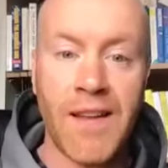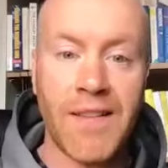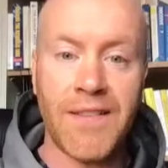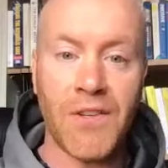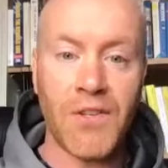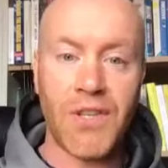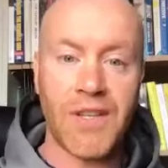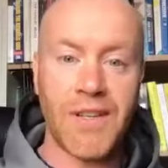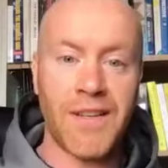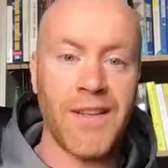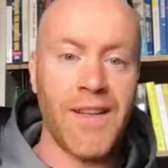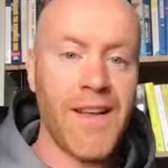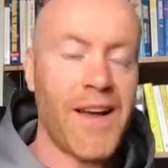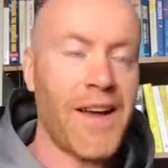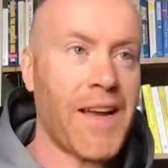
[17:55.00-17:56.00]
it's such a,
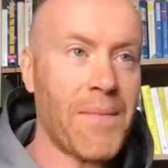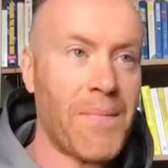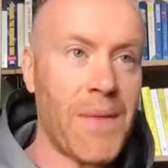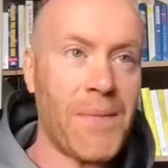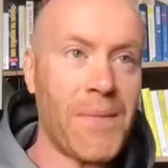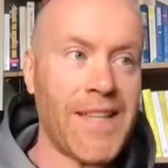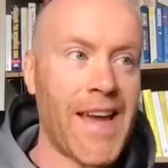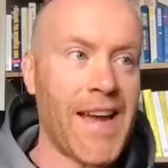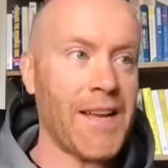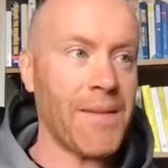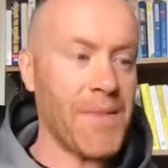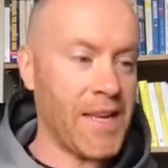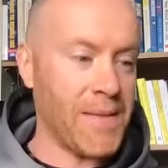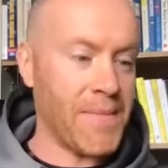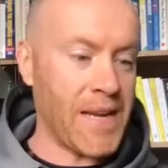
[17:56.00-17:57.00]
I get people tagging me
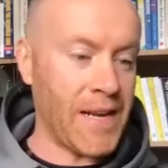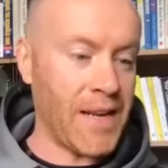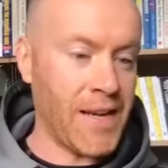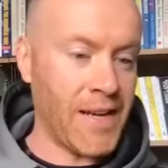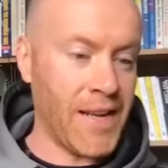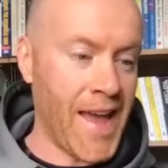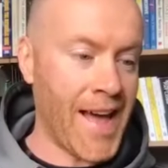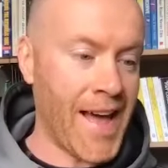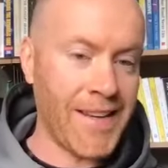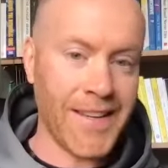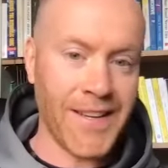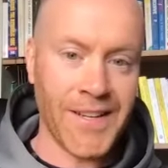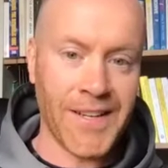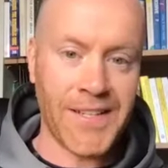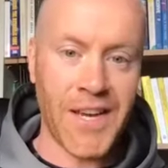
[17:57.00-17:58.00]
in the middle aisle and alley
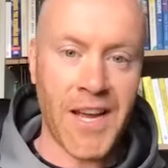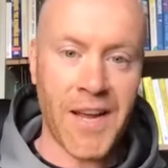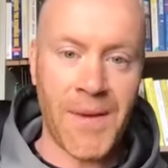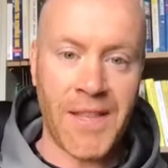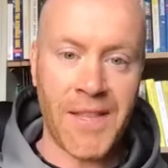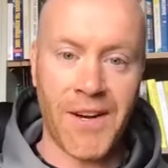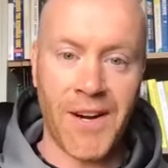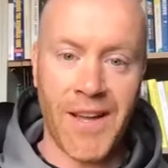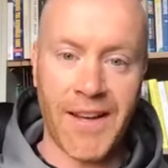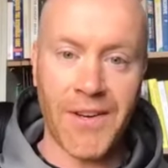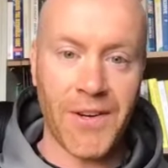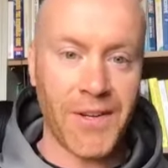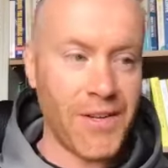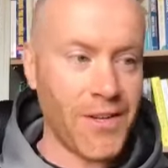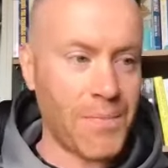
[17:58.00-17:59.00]
all the time, and they're like,
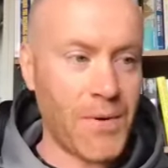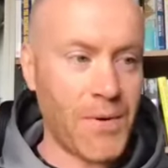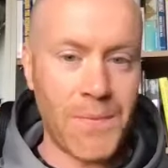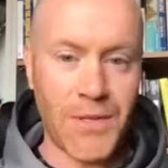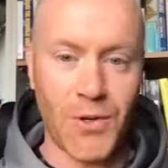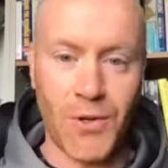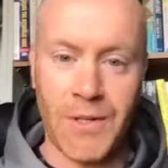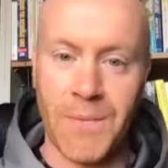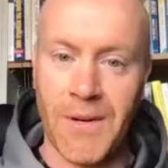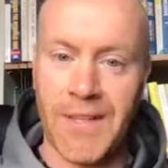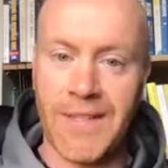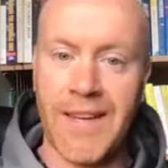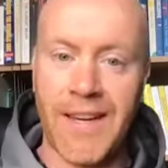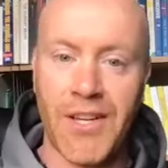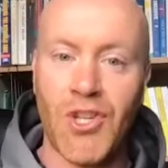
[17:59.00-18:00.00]
oh, look, poop stools, but it's like a